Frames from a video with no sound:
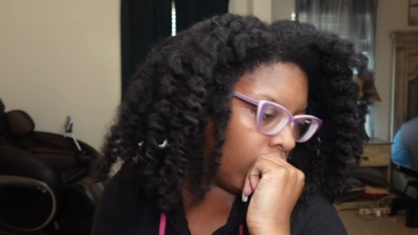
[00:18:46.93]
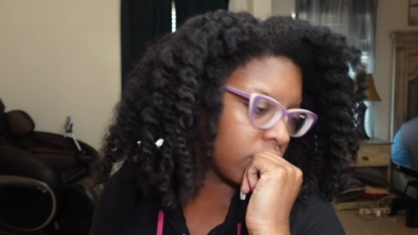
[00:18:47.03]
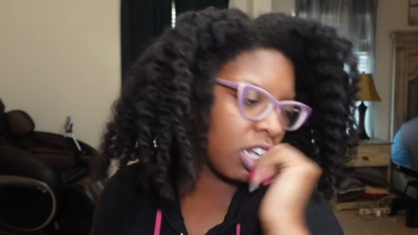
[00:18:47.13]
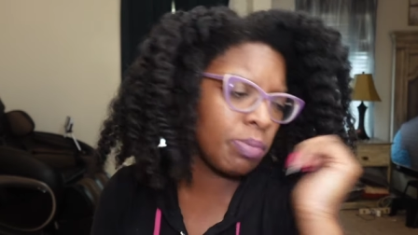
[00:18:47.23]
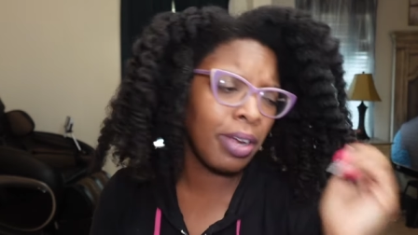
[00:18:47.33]

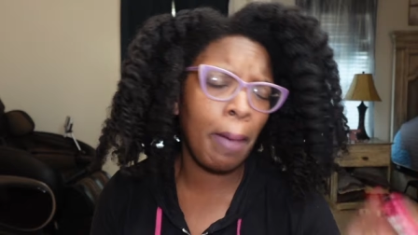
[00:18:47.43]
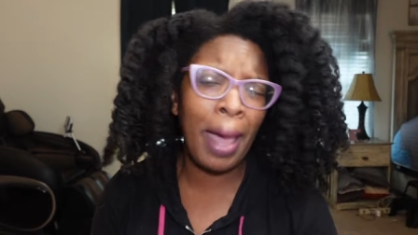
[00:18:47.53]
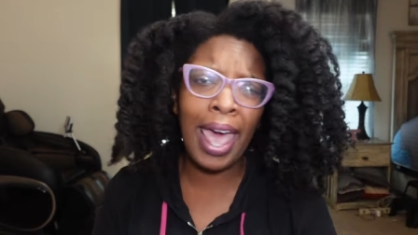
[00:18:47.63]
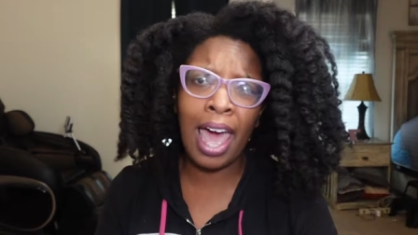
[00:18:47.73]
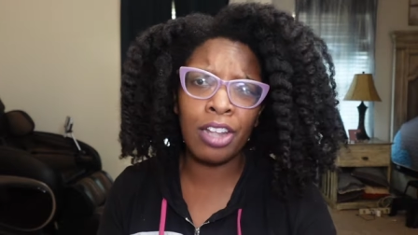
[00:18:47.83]
excuse me, y'all,
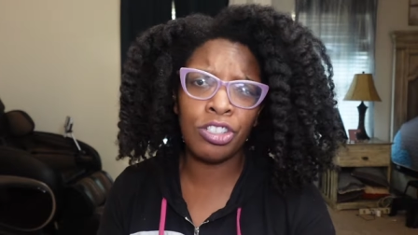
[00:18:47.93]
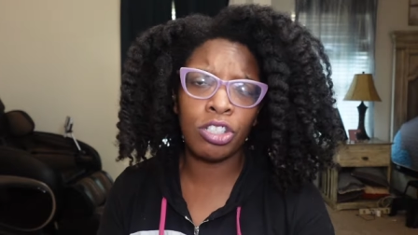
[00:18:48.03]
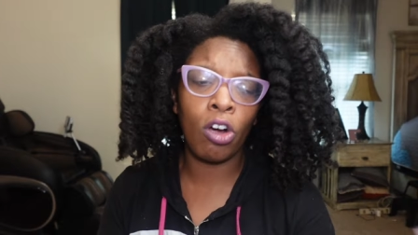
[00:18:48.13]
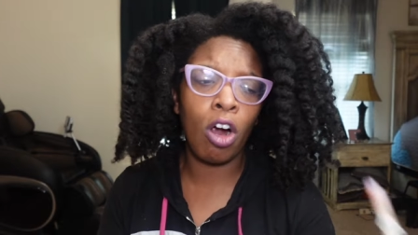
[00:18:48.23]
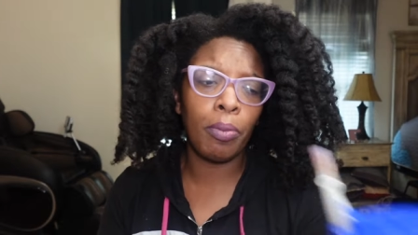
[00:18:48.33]
my
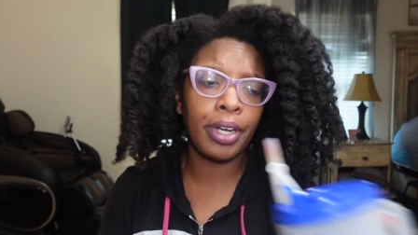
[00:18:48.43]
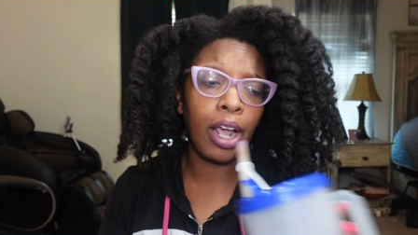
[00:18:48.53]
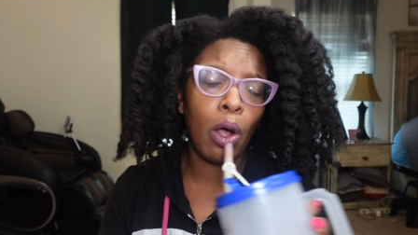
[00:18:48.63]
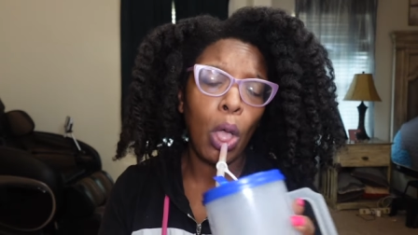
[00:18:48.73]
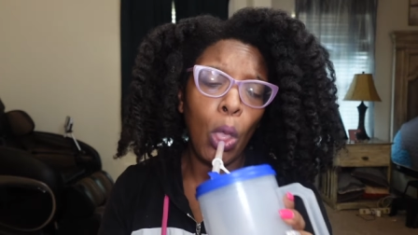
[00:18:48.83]
allergies are horrible
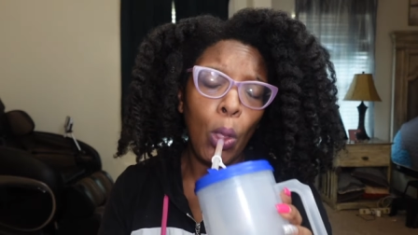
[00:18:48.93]
now.